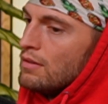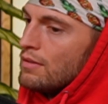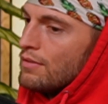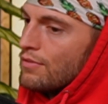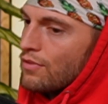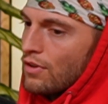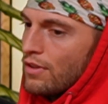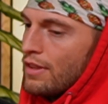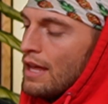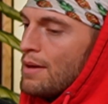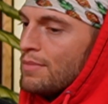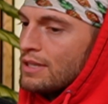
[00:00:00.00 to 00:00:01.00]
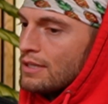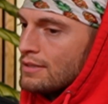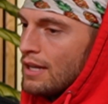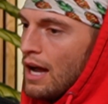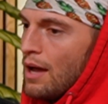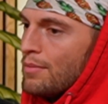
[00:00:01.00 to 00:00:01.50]
For them at the
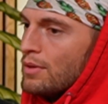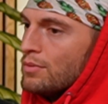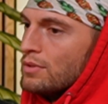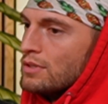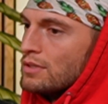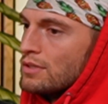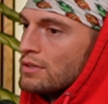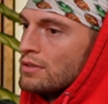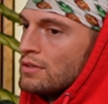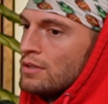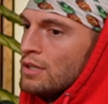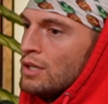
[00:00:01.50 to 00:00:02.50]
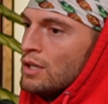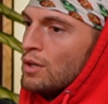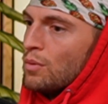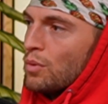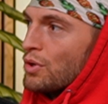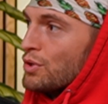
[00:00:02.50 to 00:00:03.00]
time, it was,
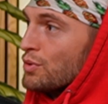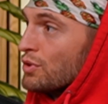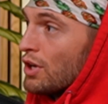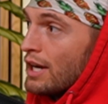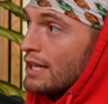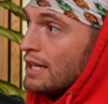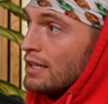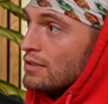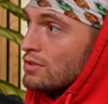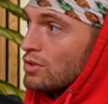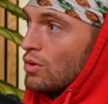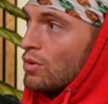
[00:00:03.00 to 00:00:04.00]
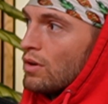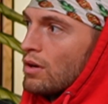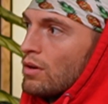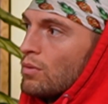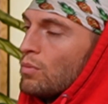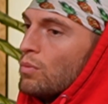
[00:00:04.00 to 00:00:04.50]
we're Ukrainians,
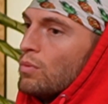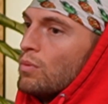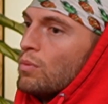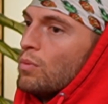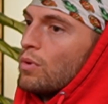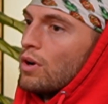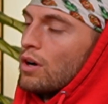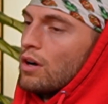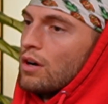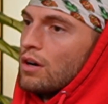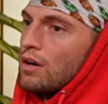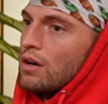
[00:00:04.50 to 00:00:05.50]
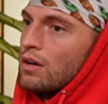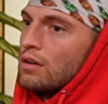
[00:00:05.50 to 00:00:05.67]
or we're